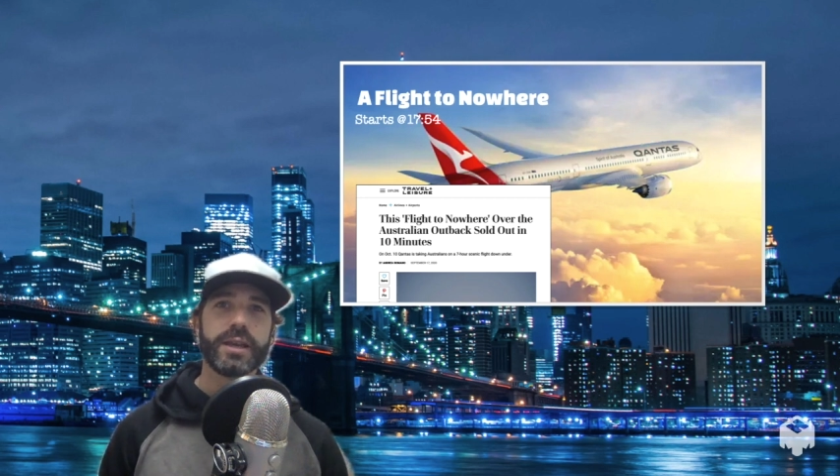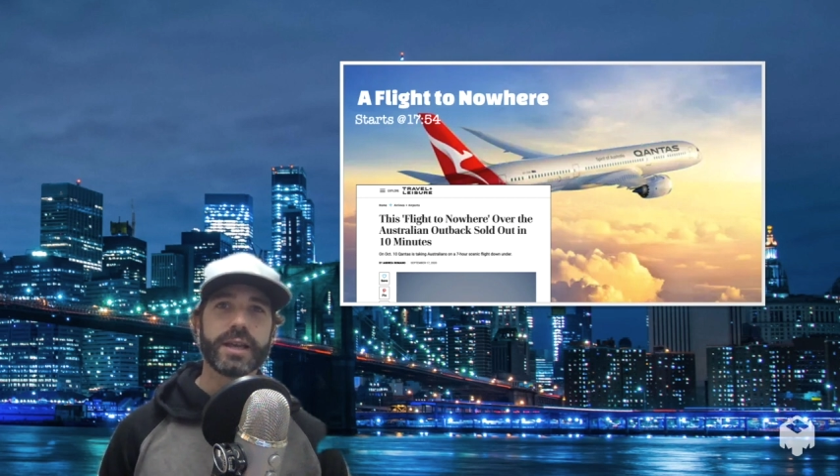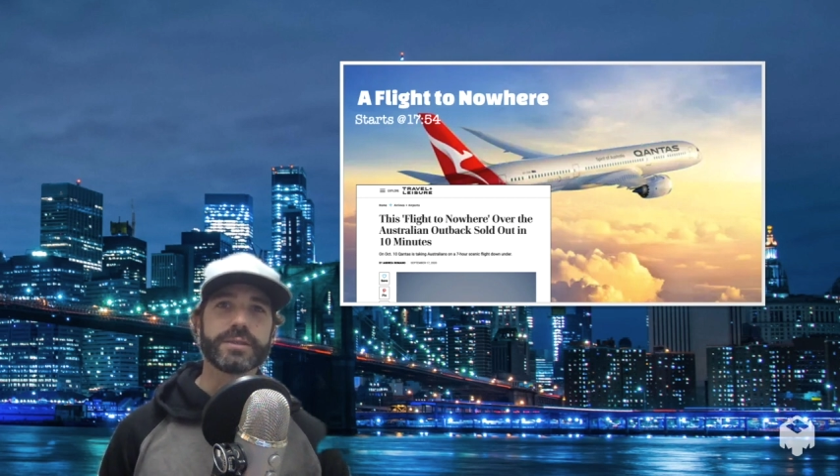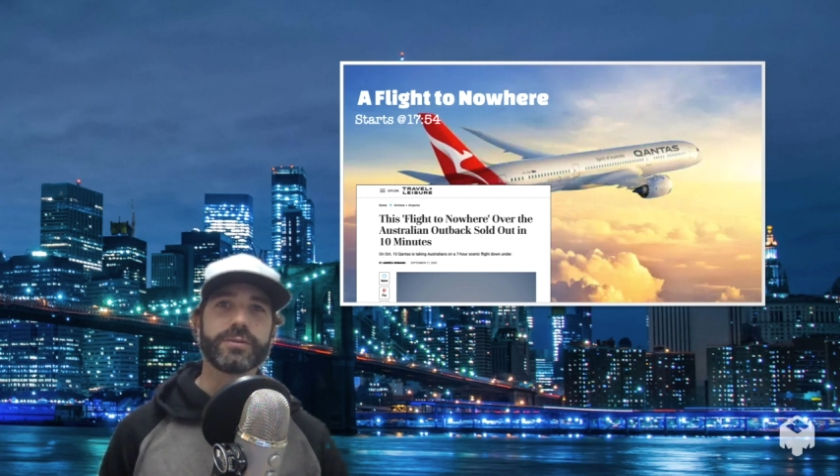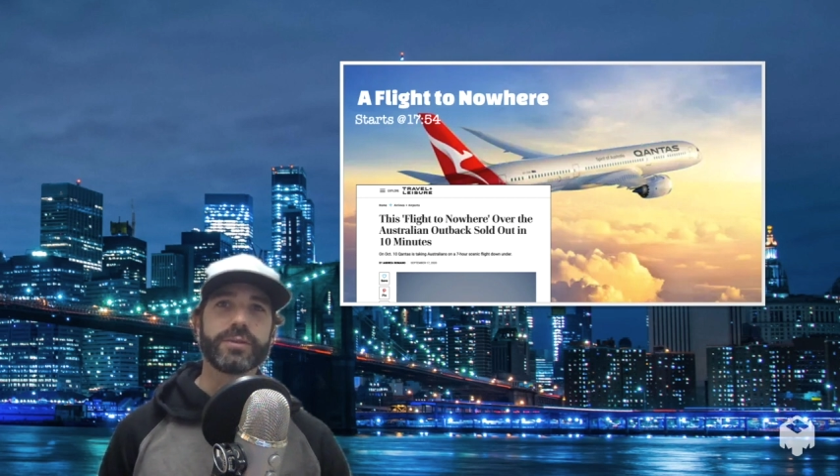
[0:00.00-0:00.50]

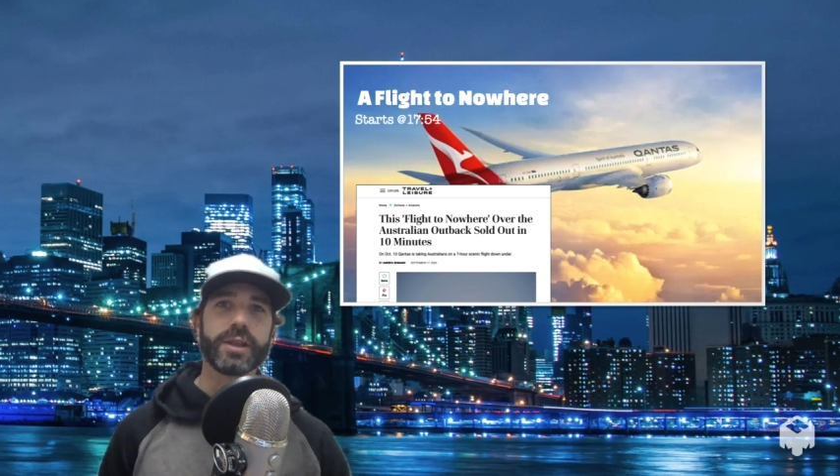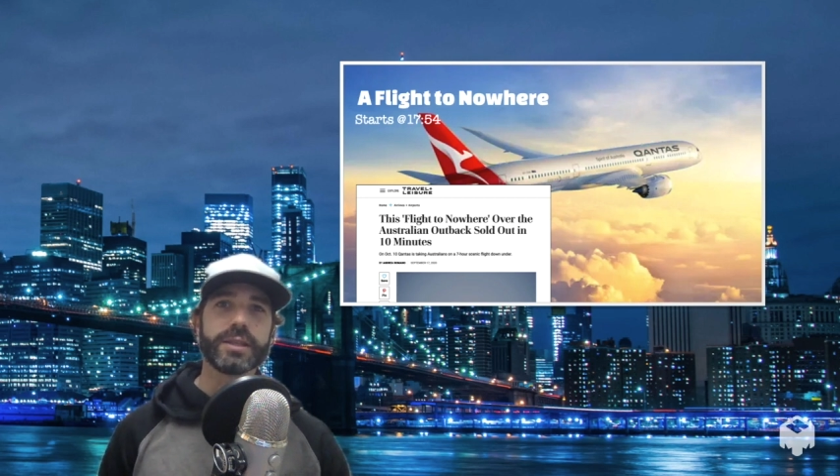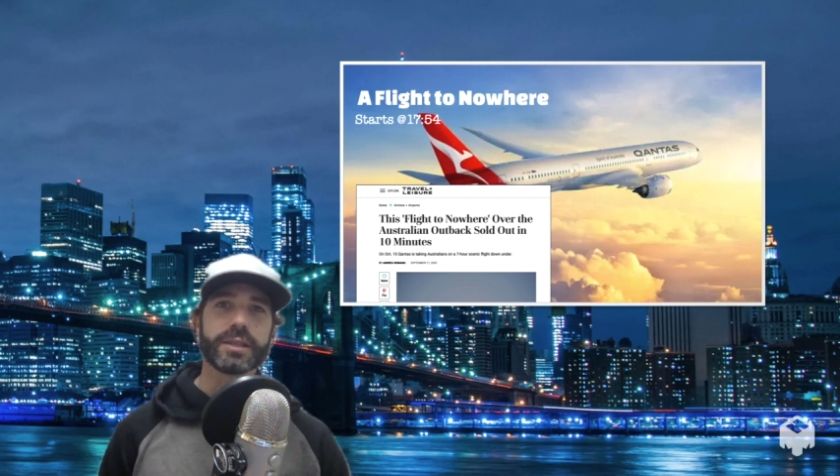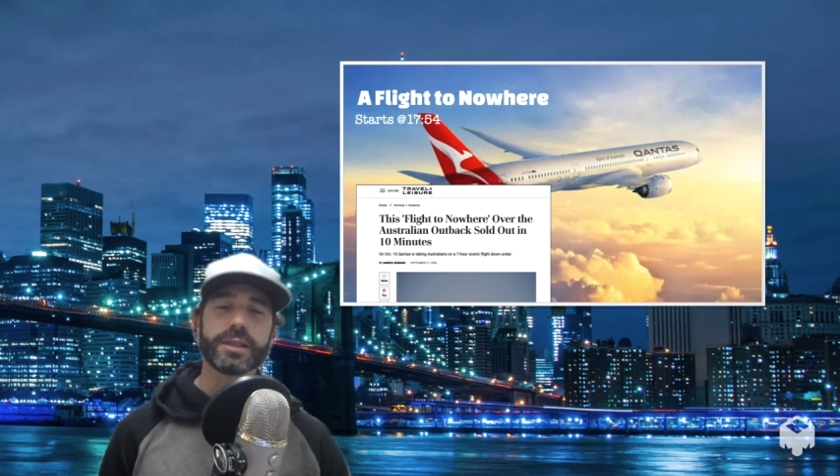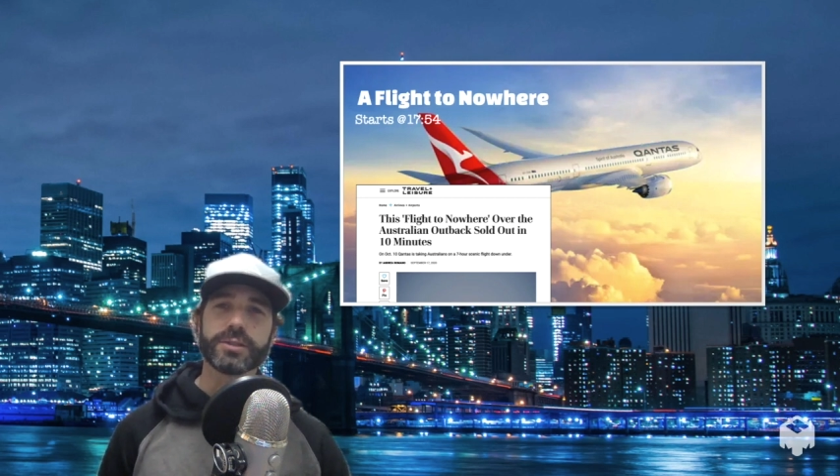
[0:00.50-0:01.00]
has a
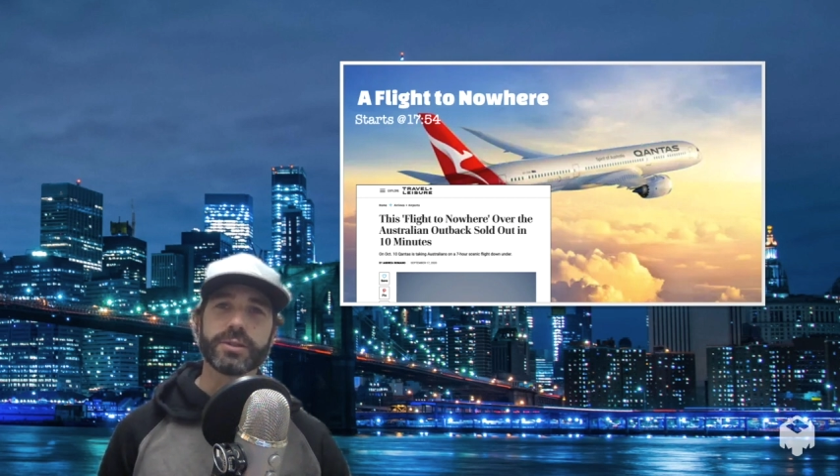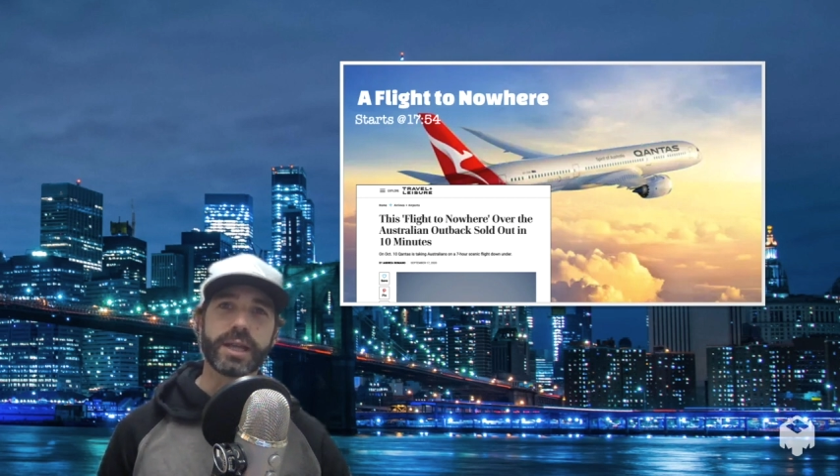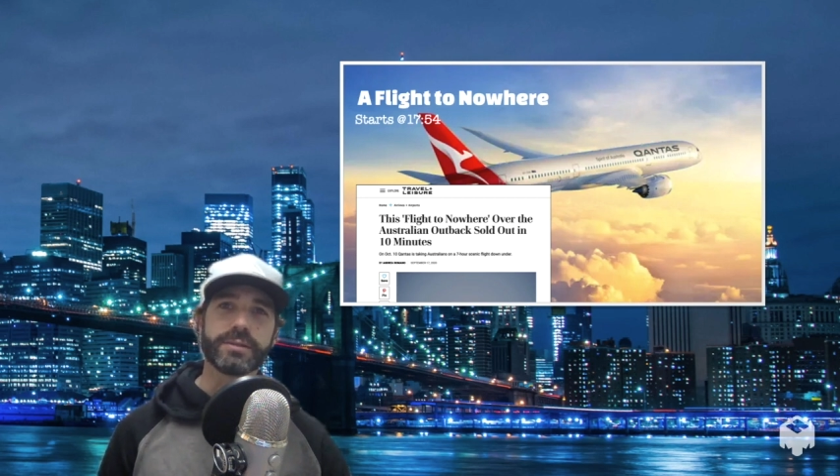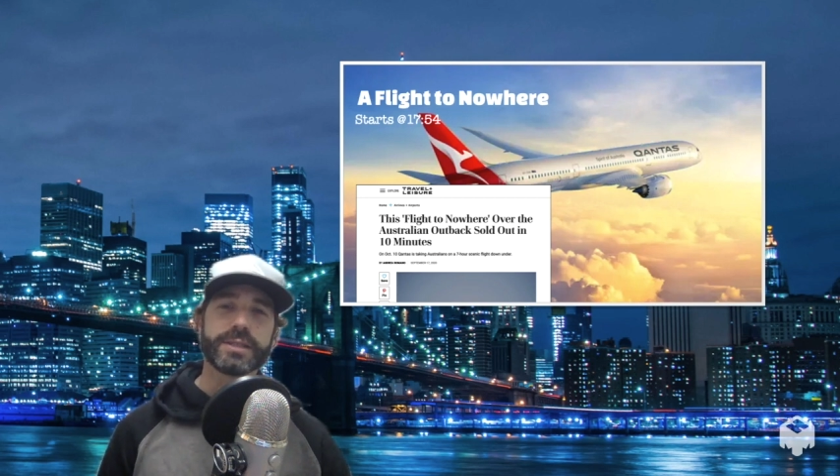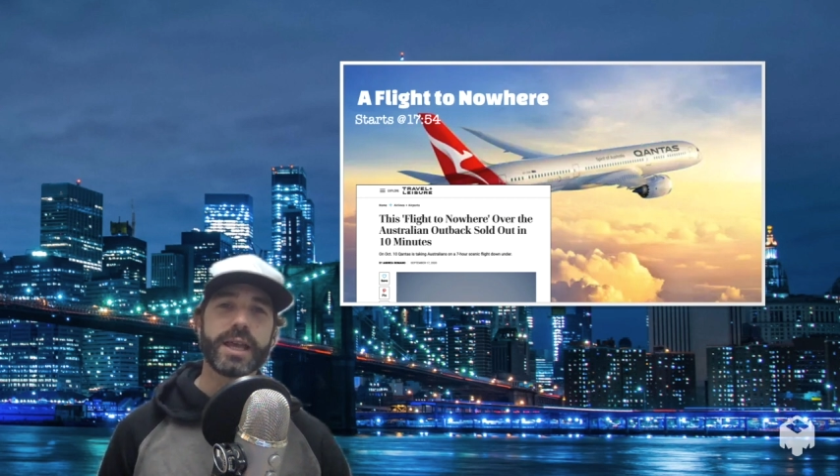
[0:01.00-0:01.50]
flight that they sold
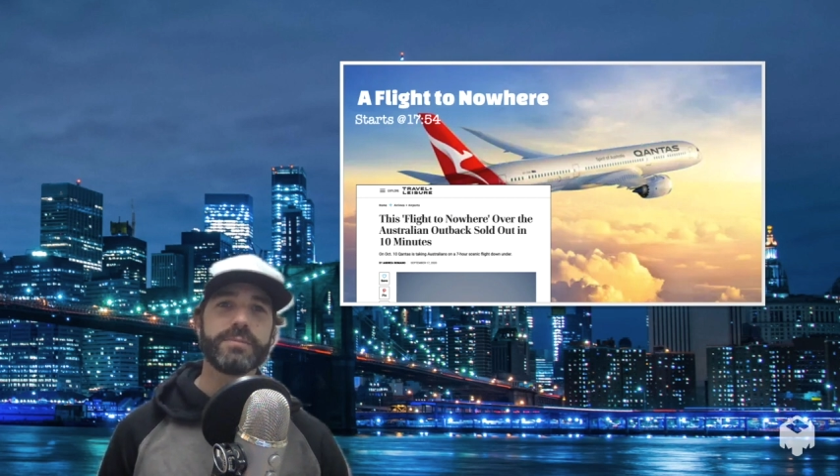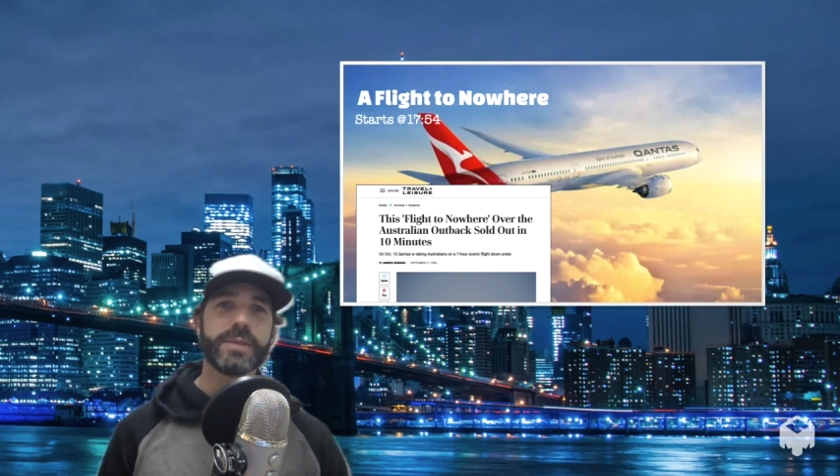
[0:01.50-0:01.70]
out in 10